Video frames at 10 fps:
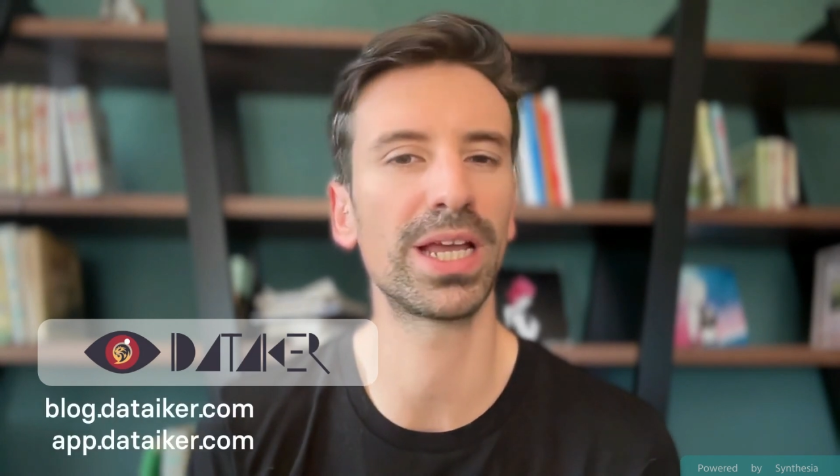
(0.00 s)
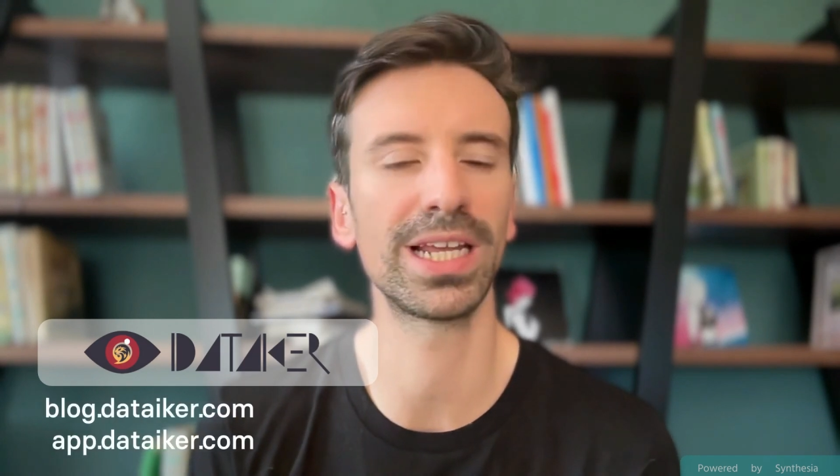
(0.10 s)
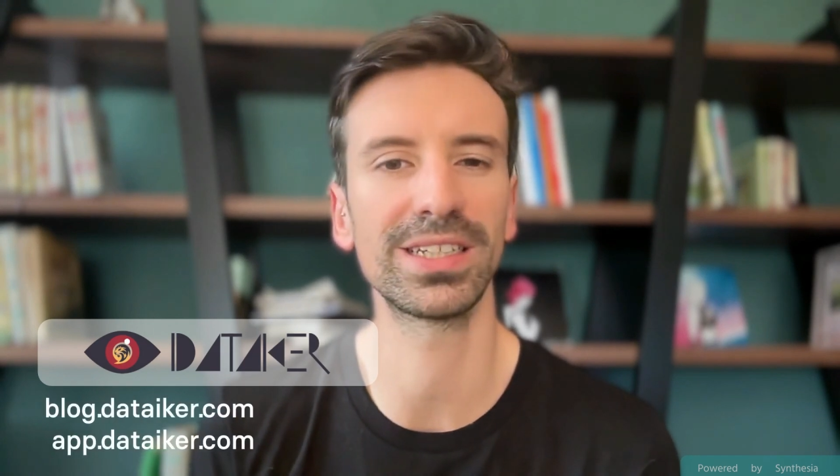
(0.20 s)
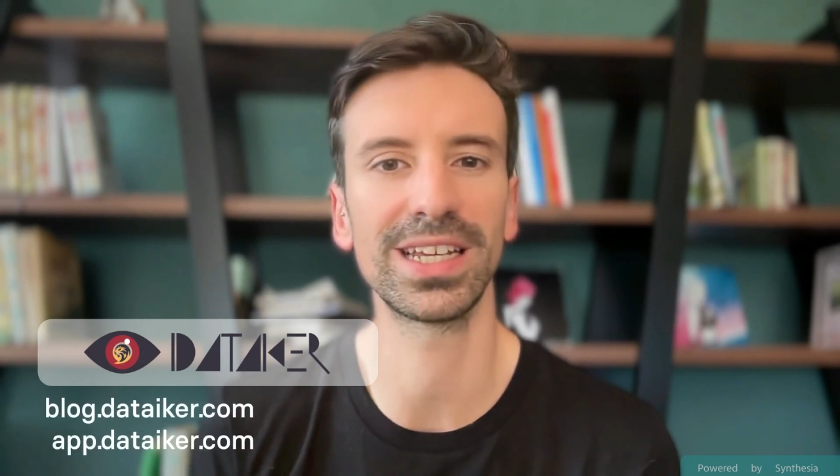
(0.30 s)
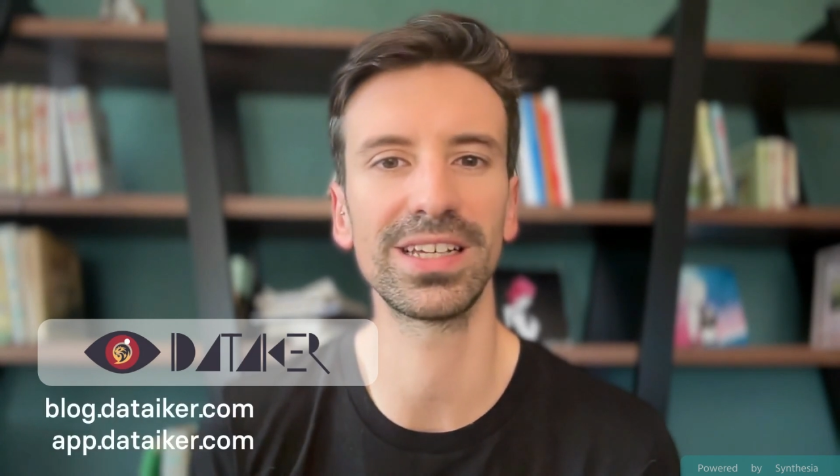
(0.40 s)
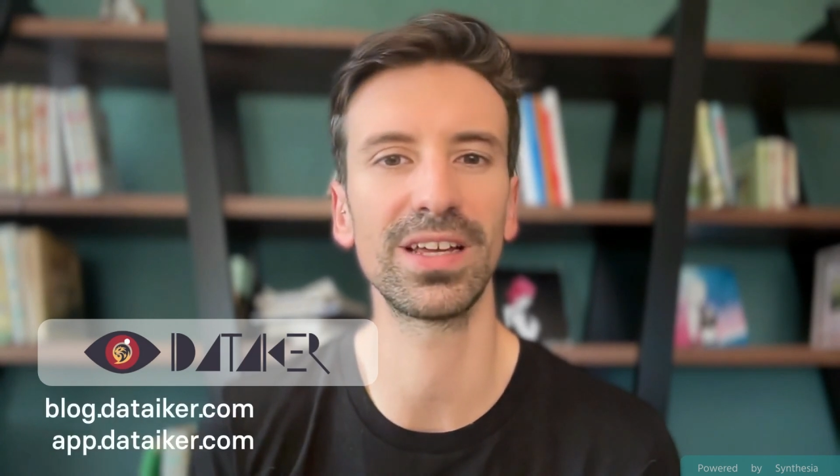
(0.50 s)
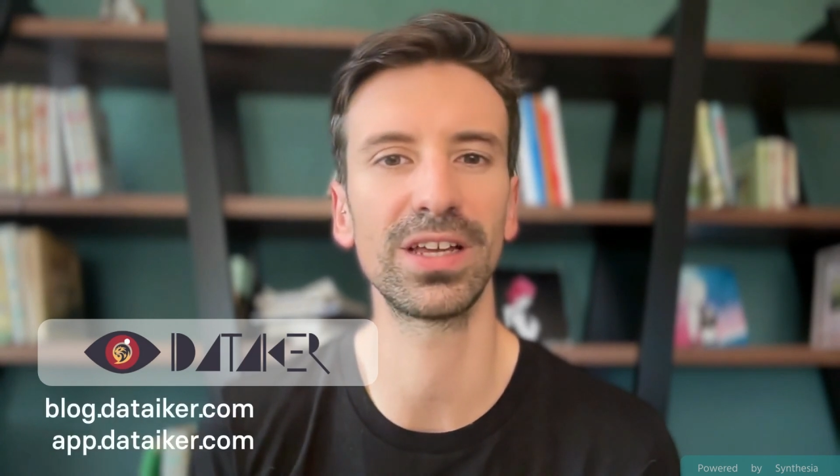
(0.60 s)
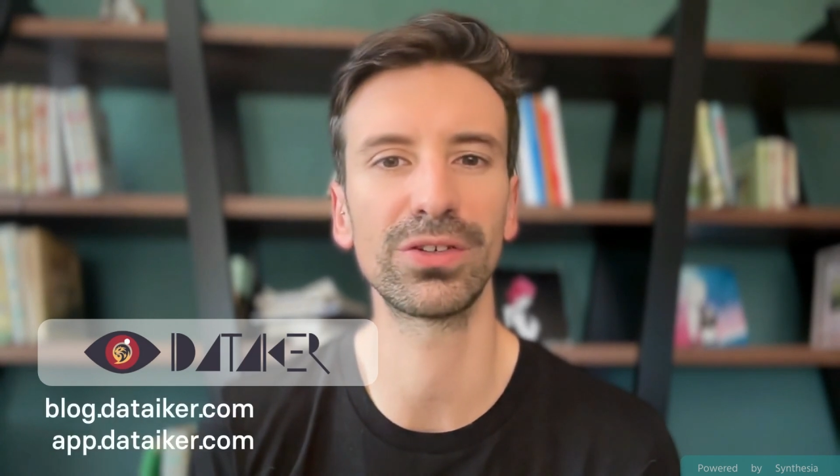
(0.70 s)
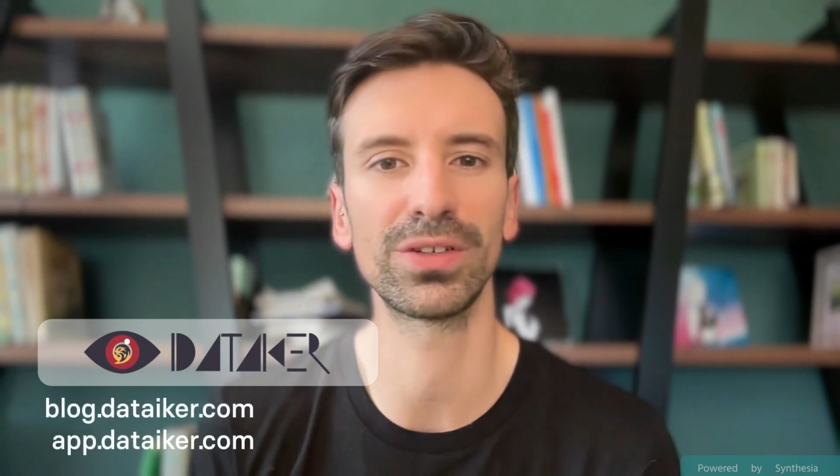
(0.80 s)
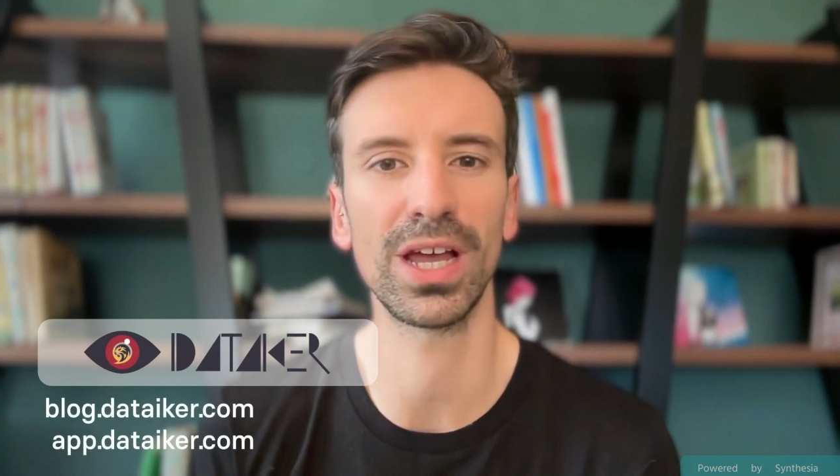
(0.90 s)
and let
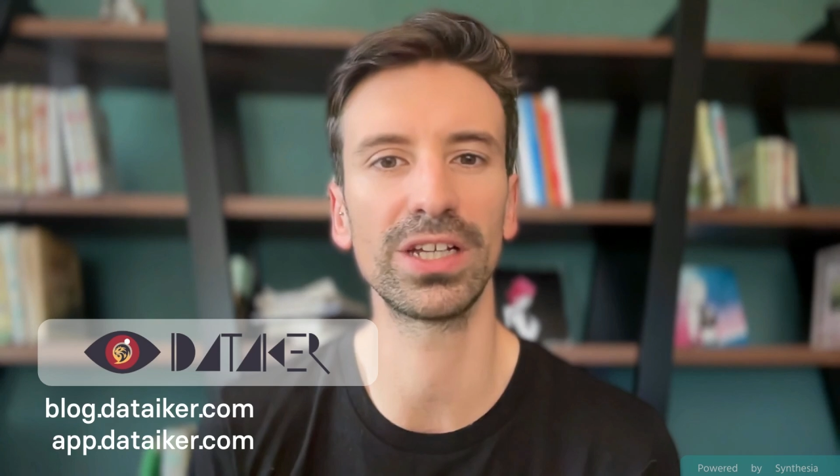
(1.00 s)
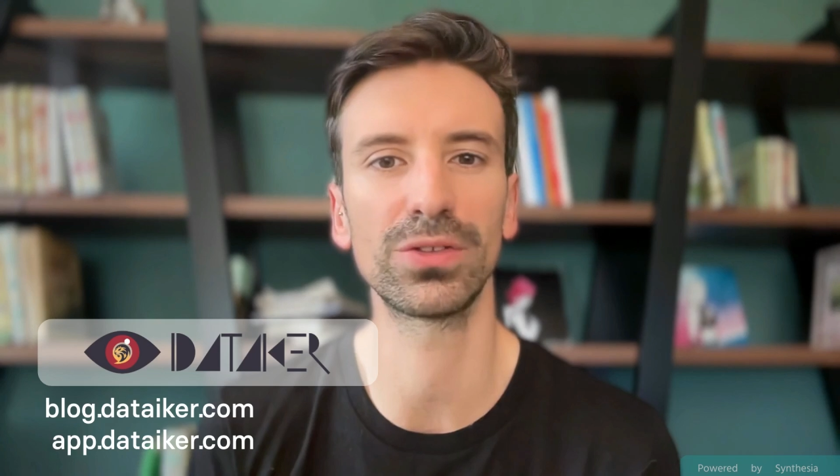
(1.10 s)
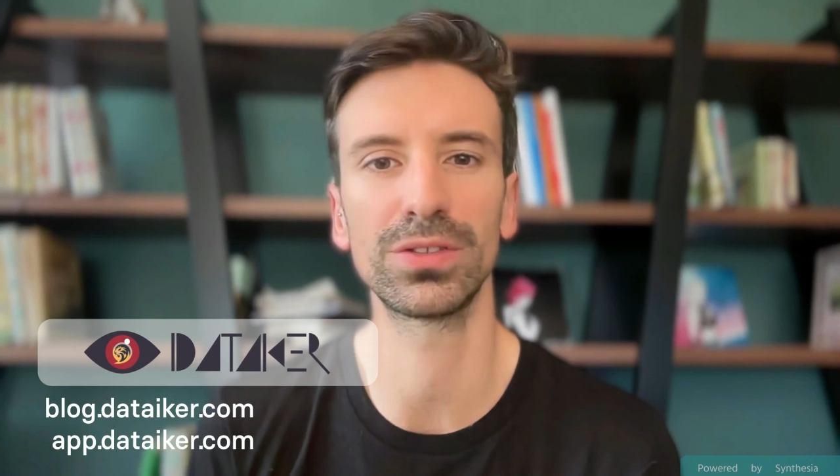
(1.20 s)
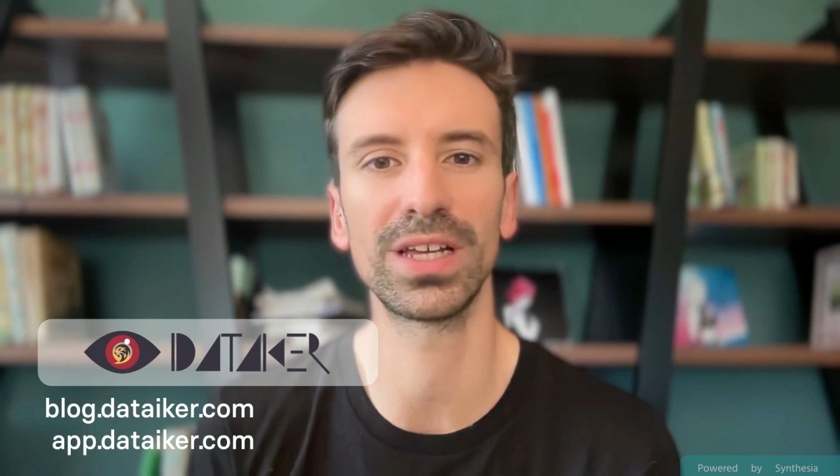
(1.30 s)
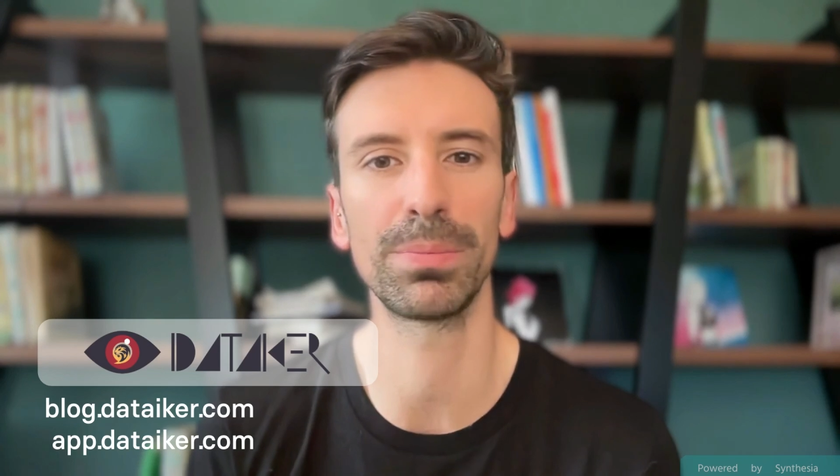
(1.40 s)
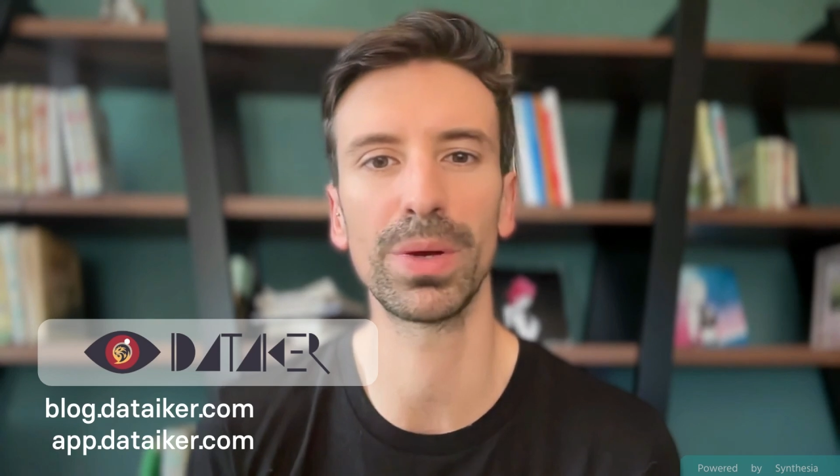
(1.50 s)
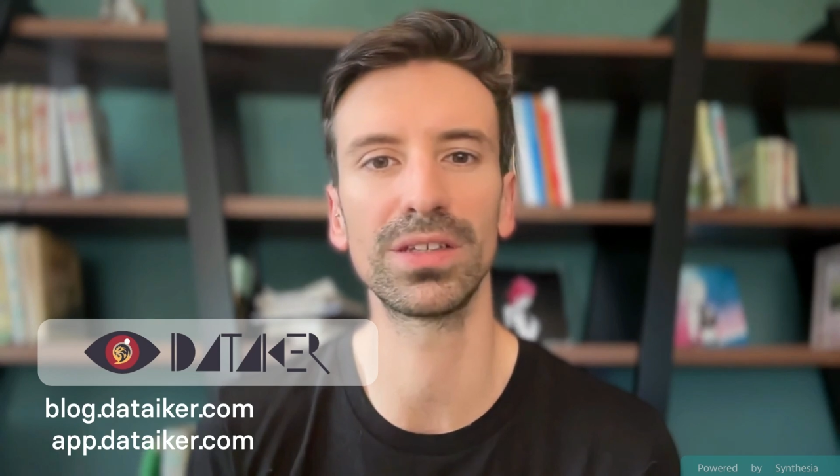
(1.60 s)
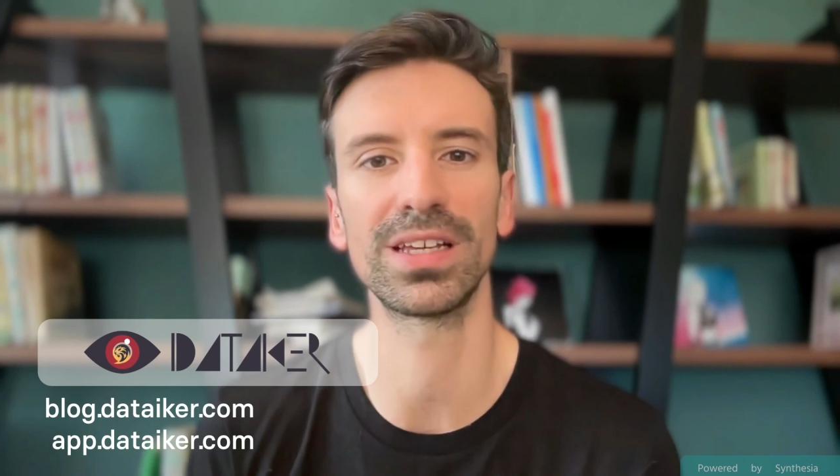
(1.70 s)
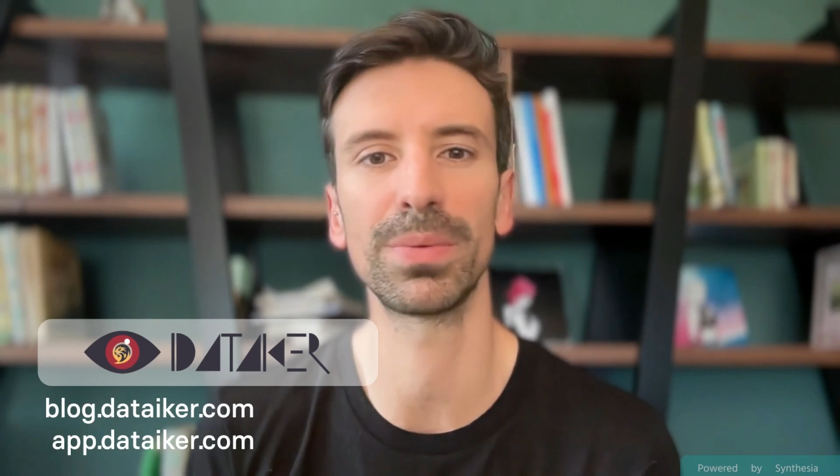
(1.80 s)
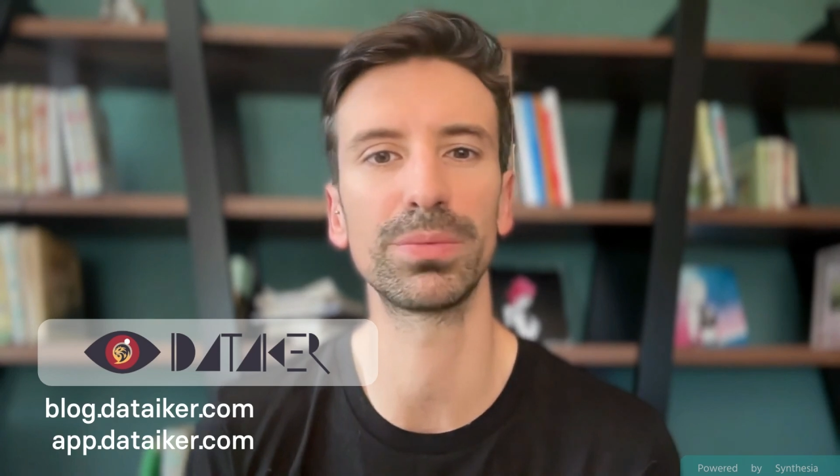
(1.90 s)
Dataiker guide you step by
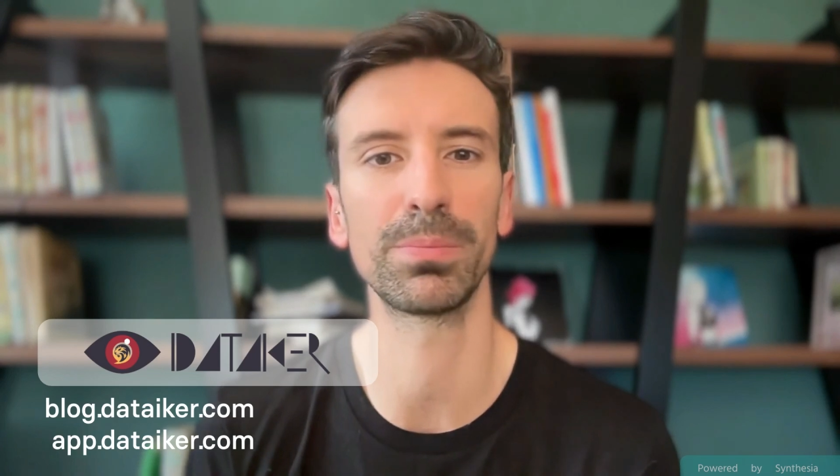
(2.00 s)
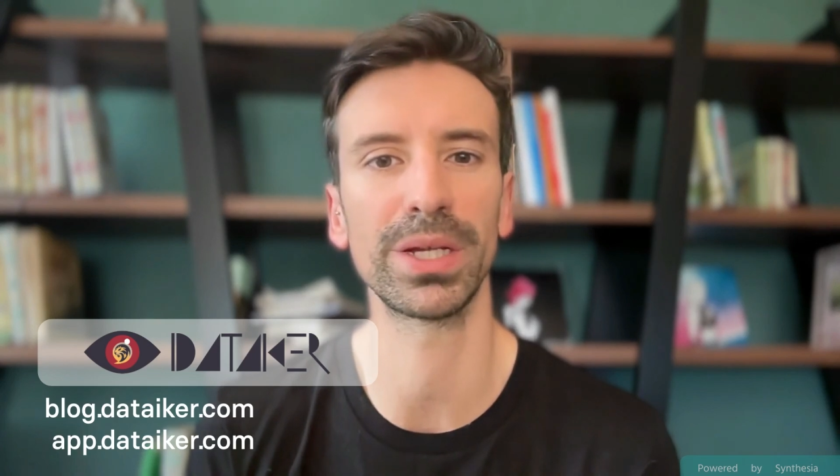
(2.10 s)
step in